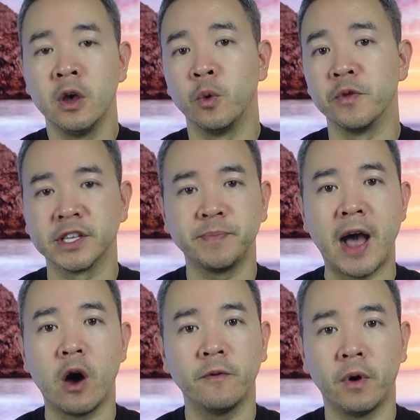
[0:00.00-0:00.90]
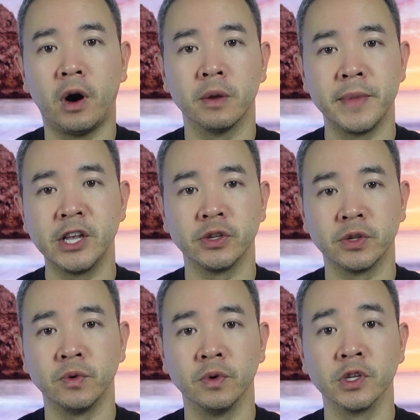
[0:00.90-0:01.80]
with its powerful automation
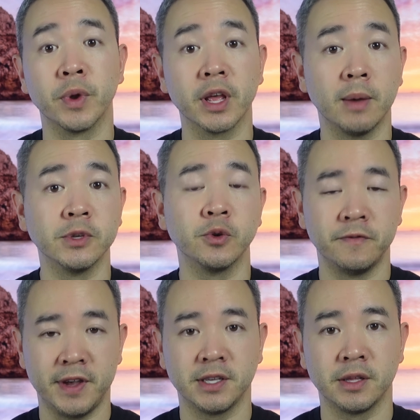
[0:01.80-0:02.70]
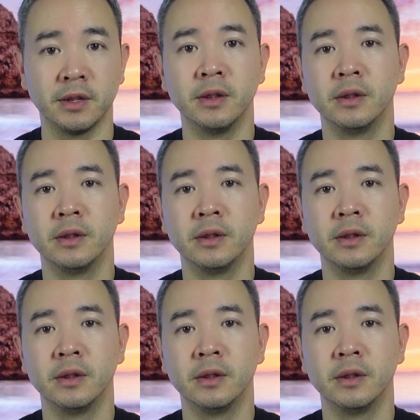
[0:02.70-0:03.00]
tools when it comes to investing.